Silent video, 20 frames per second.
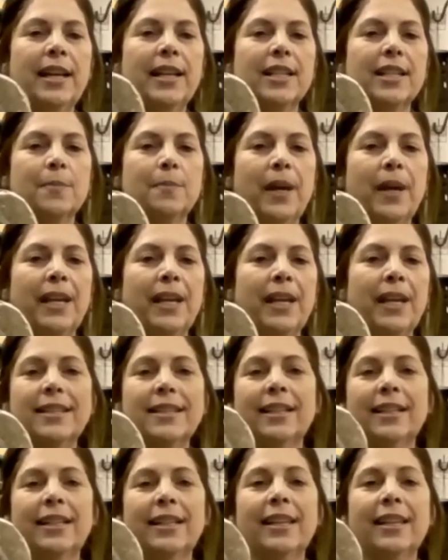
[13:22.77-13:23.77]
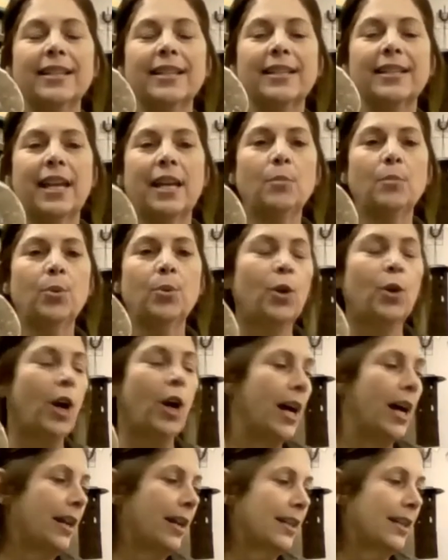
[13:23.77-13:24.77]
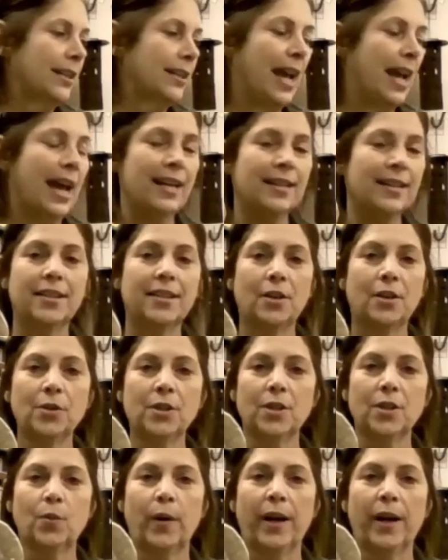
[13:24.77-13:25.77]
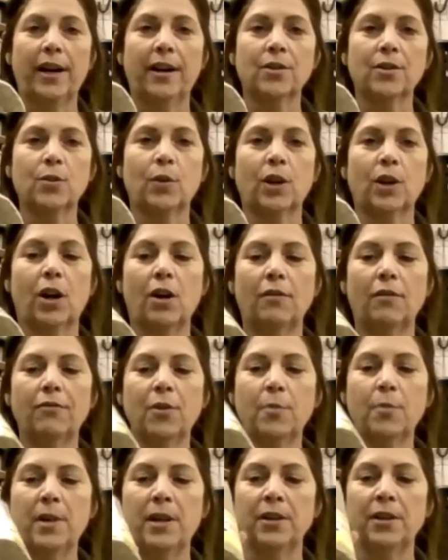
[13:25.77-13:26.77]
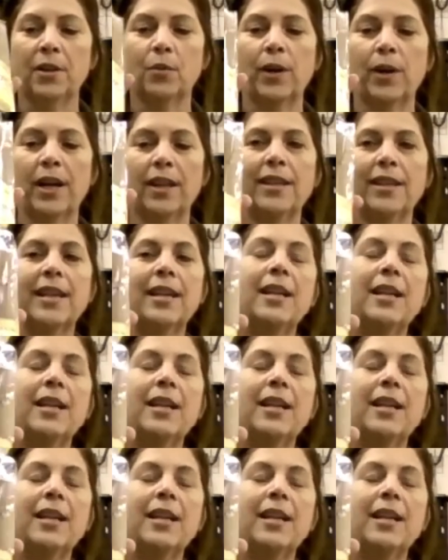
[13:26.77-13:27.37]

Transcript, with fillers: It's basically the same product as those squares we're all familiar with,